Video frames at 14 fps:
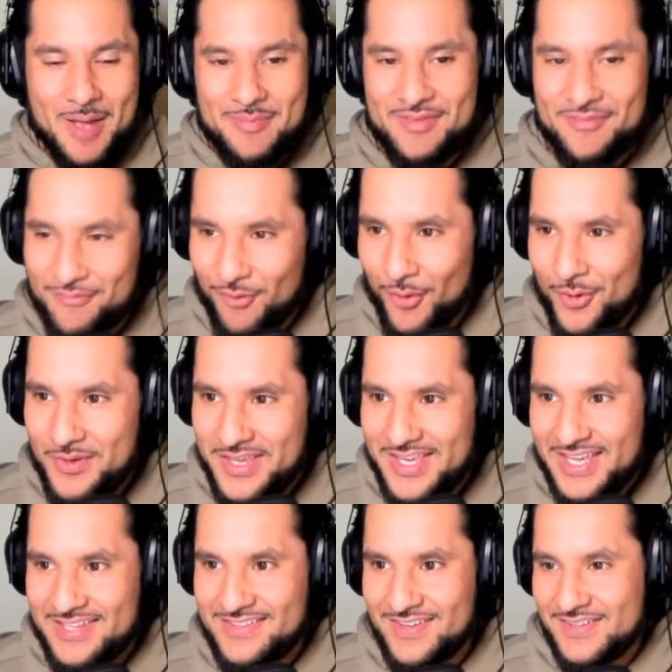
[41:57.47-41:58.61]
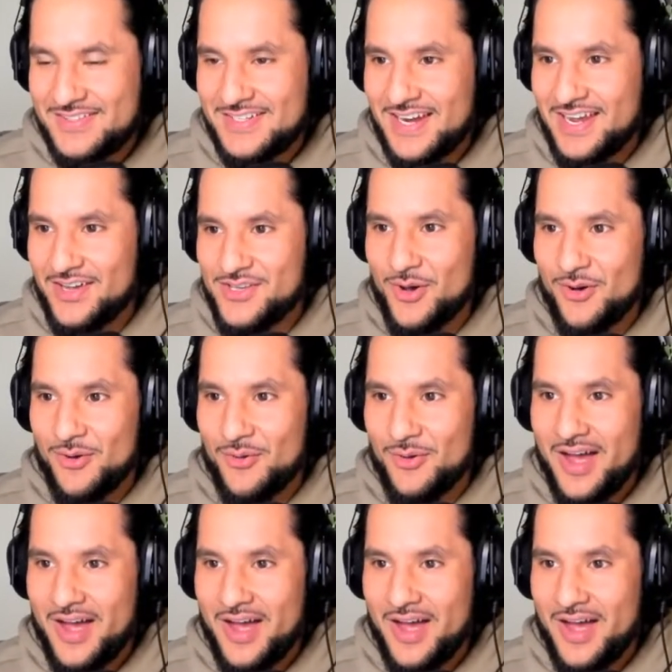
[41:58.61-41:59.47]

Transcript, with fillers: before we get done tonight, yo,